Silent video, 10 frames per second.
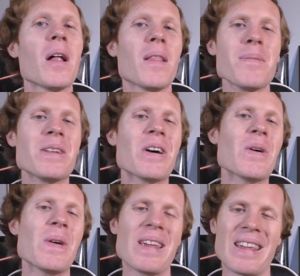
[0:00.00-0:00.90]
Let me
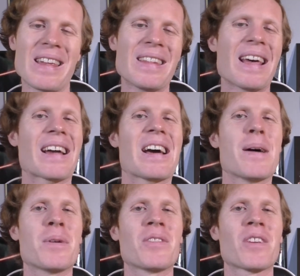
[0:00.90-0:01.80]
know in that
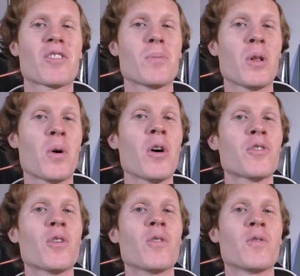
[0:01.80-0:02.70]
comment section below.
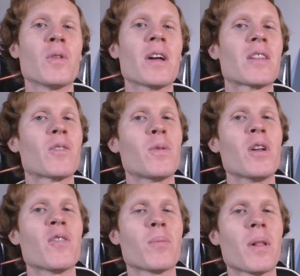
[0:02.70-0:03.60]
Also, if you like this
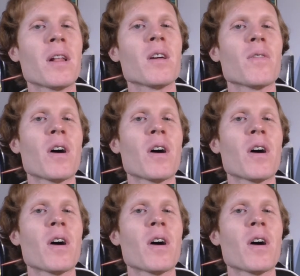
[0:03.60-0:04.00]
video, I have plenty